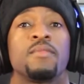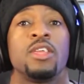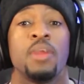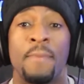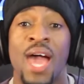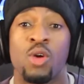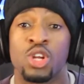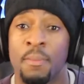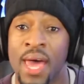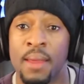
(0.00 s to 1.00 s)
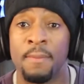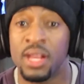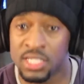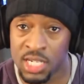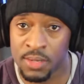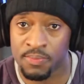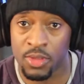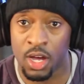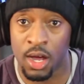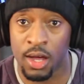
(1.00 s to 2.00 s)
The backward compatibility,
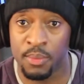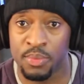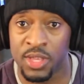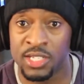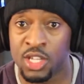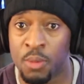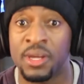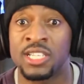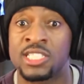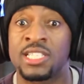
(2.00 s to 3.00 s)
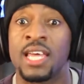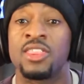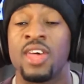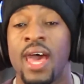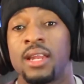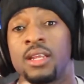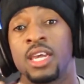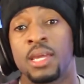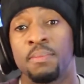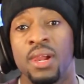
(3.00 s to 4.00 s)
it said that
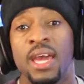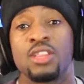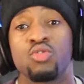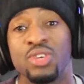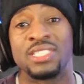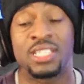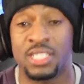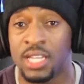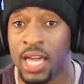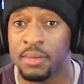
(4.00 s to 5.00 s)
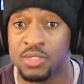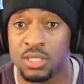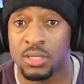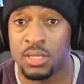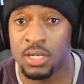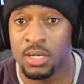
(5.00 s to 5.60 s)
it can play 360 games,